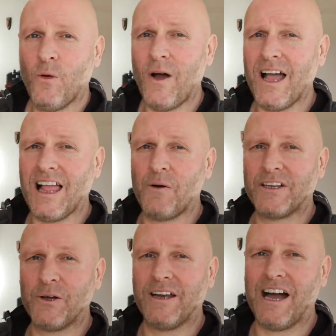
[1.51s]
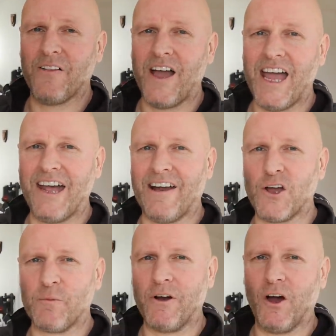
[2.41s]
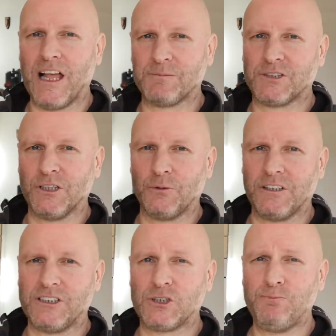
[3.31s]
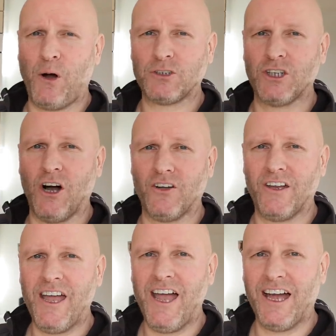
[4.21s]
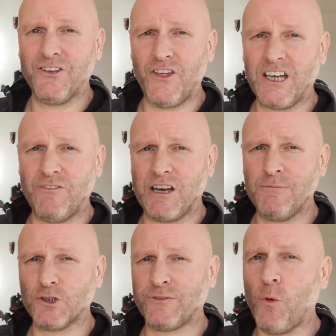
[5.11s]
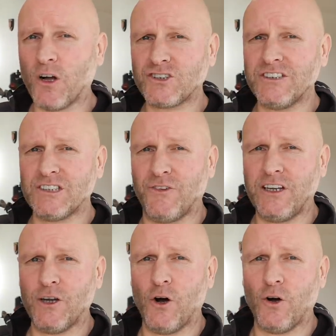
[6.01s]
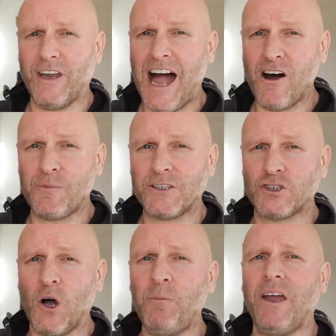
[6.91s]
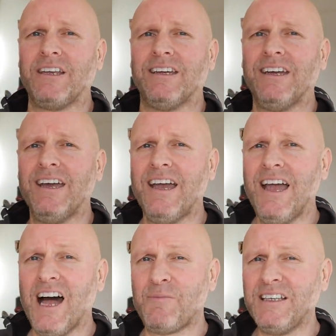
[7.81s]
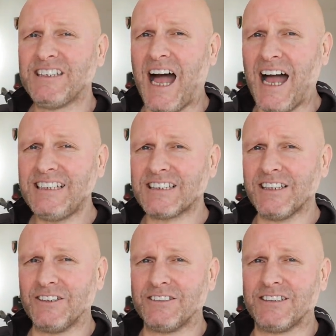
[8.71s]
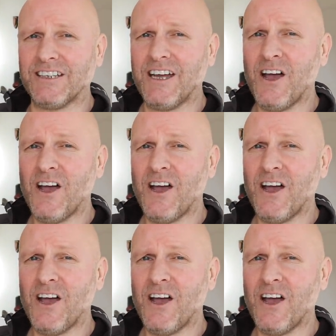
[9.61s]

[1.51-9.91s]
Well, how are we doing out there? I hope you're all absolutely spot on. And thank you very much for watching this video. Now I've been shopping. I've been to Iceland.